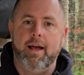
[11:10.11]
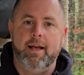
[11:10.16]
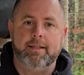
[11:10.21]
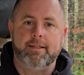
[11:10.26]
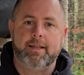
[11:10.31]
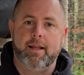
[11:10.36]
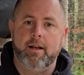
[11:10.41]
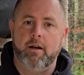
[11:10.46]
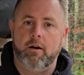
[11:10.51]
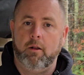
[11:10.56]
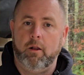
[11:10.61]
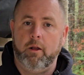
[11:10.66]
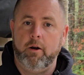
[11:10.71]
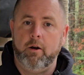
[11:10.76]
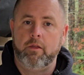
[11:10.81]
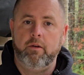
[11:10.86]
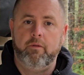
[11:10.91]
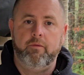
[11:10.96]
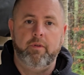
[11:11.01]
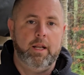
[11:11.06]
I said
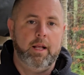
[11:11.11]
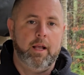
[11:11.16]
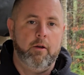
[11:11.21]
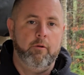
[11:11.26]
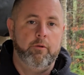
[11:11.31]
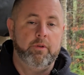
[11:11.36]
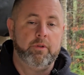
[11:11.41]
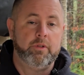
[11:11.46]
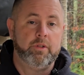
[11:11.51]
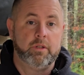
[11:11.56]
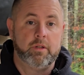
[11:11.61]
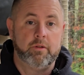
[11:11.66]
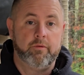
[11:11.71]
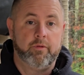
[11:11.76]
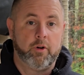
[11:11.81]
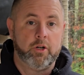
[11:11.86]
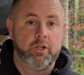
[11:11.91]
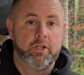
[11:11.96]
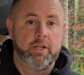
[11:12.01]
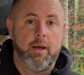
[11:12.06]
earlier in the video, this is the
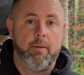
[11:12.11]
first